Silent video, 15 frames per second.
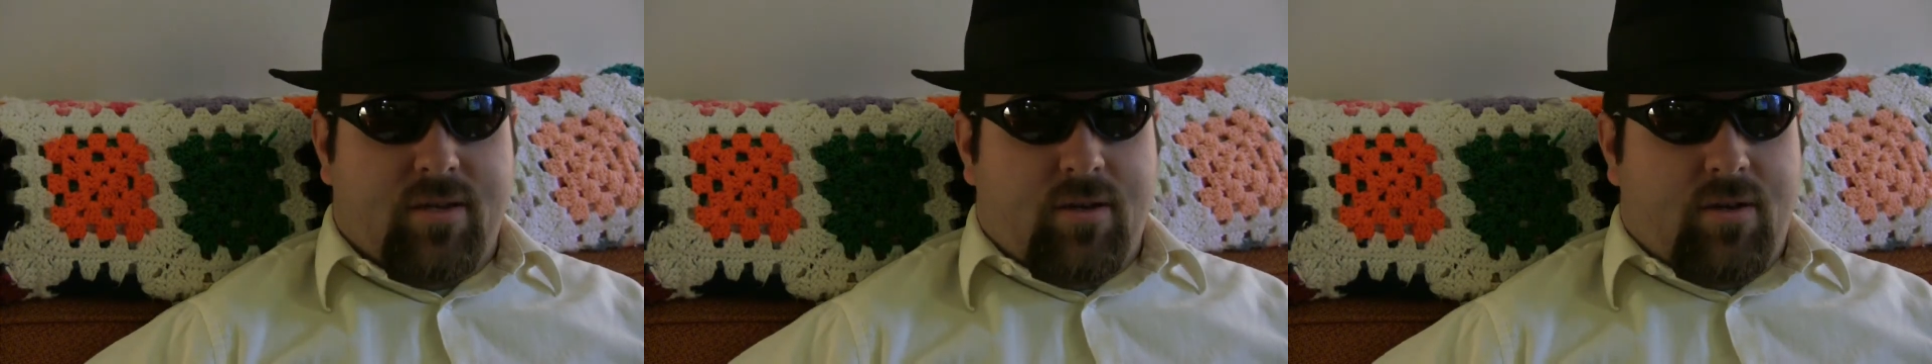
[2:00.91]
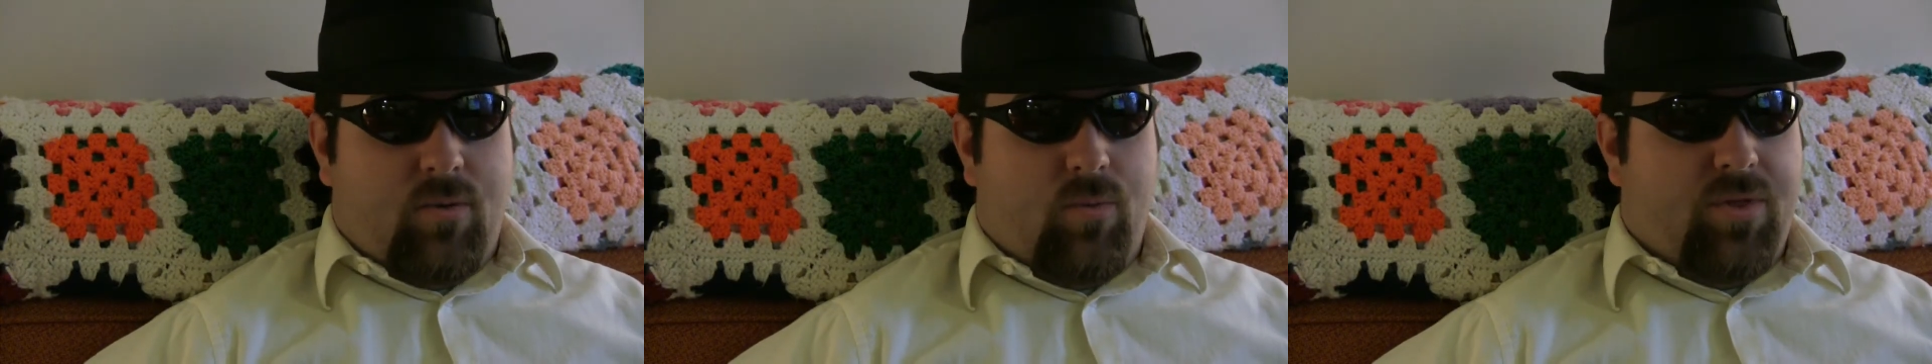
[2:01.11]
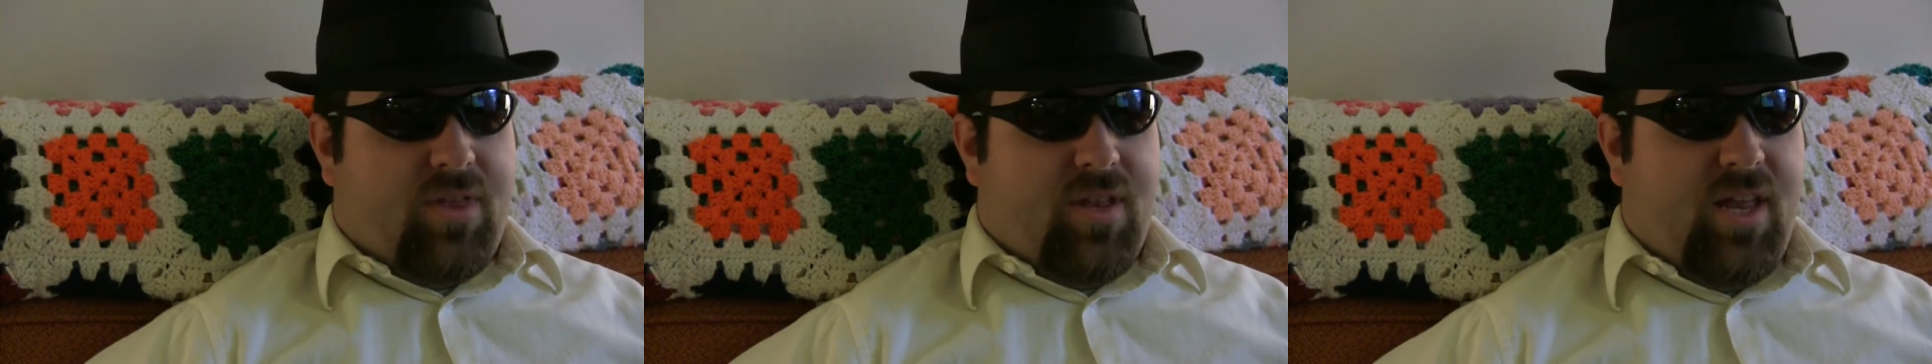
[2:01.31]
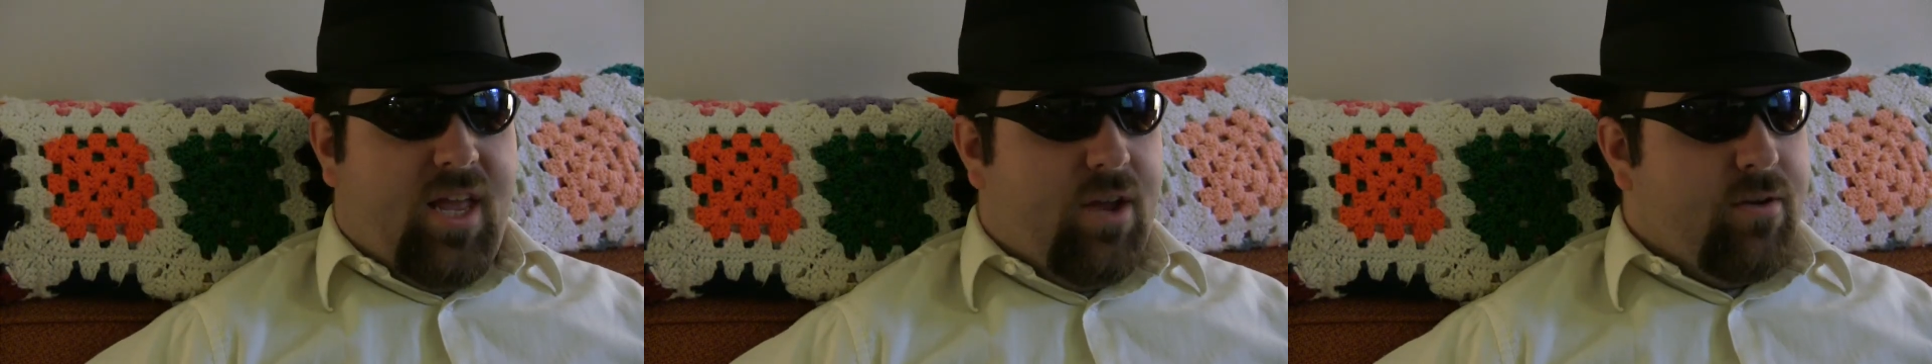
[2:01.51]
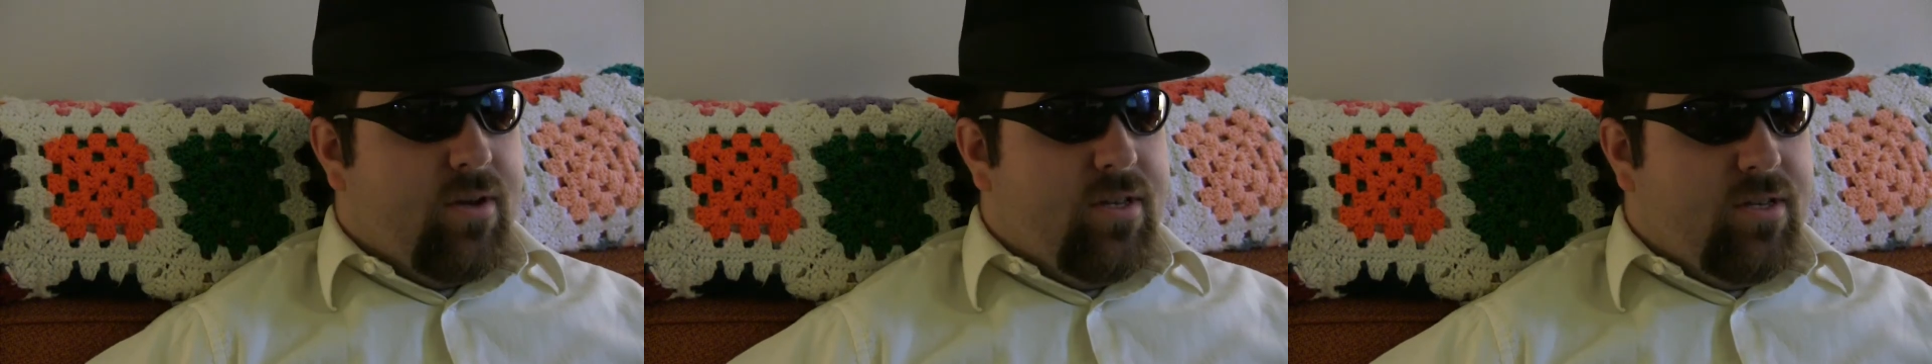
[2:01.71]
with
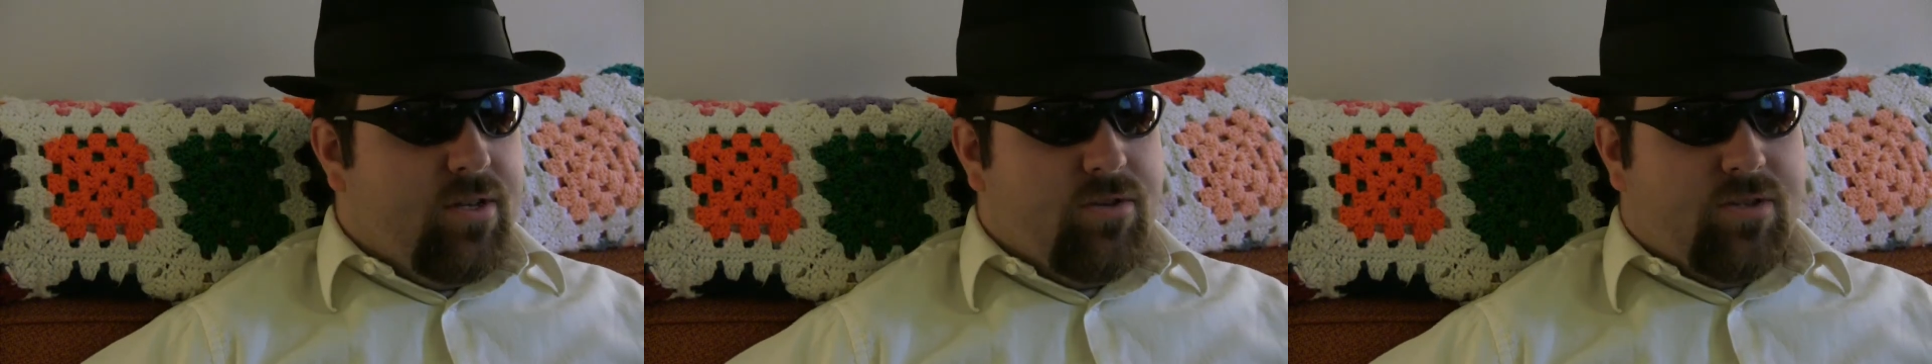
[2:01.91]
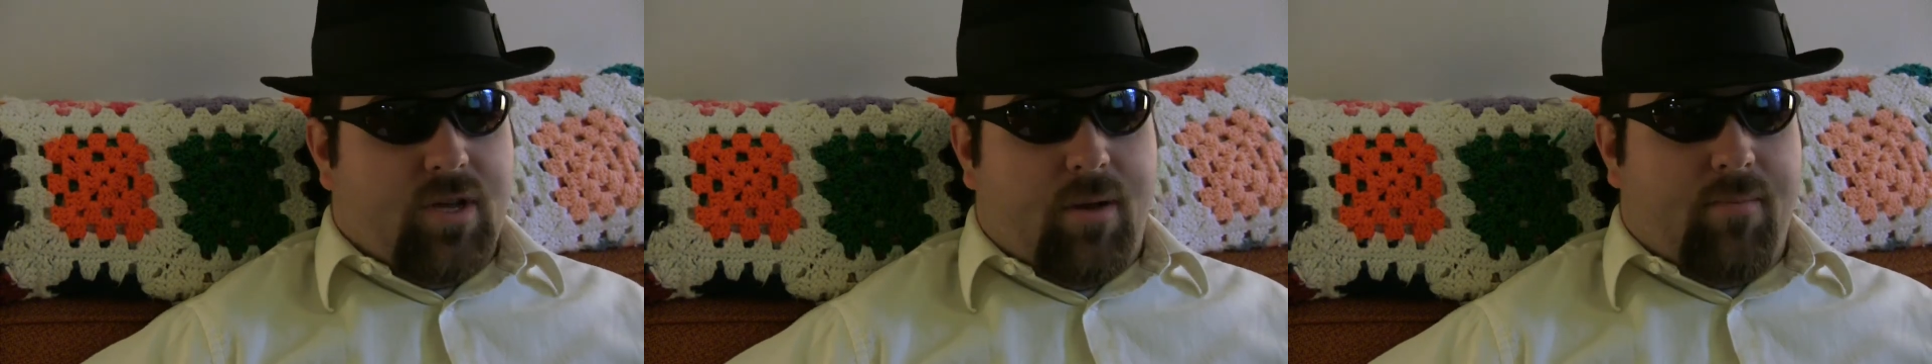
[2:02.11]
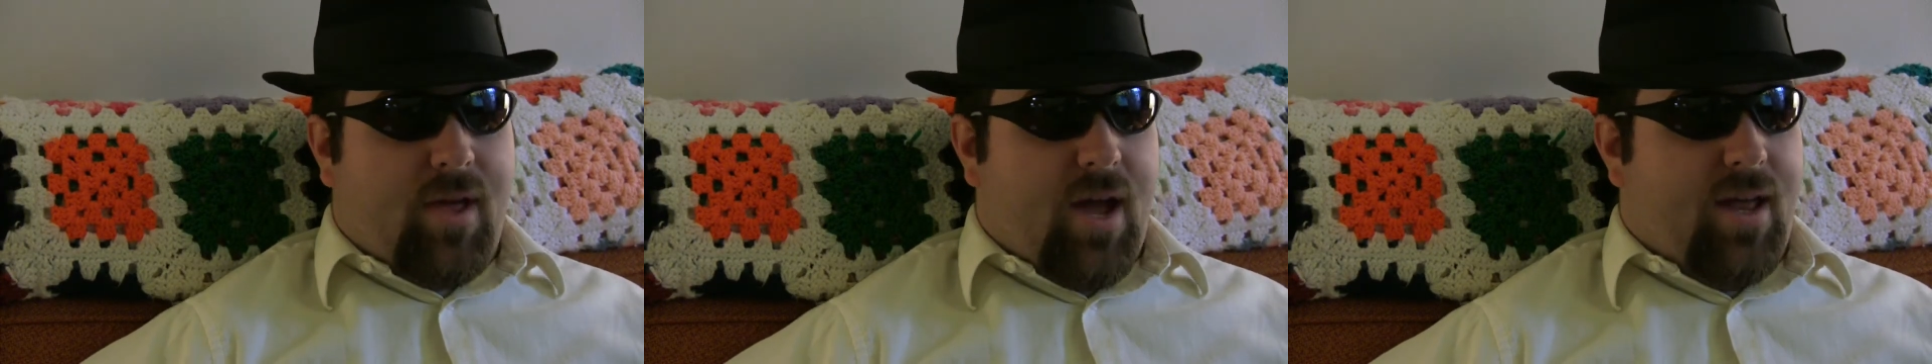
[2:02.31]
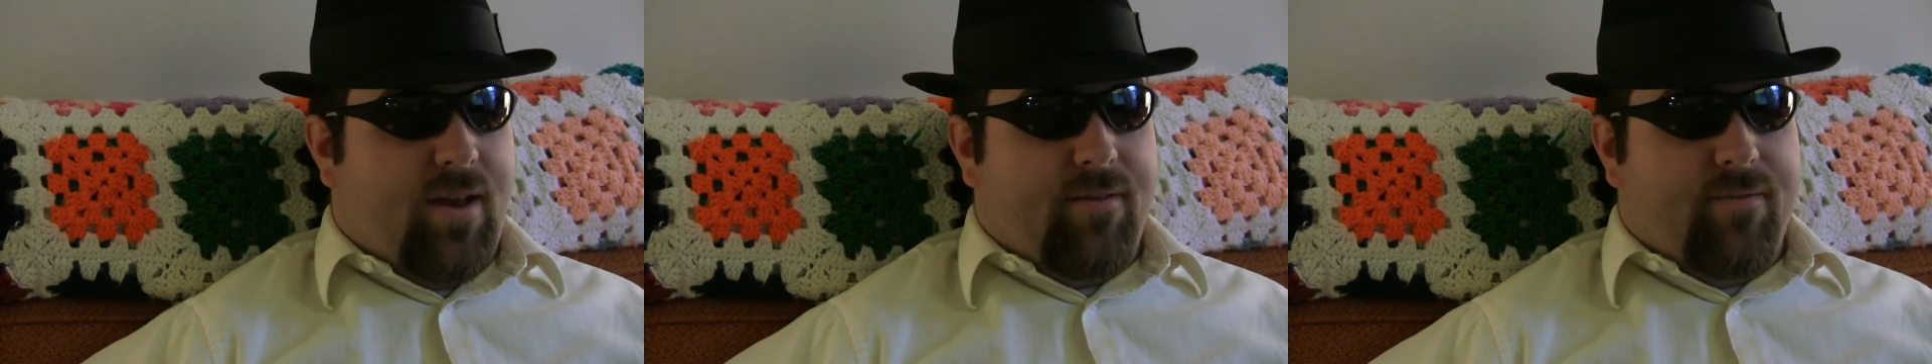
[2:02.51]
adhering to some kind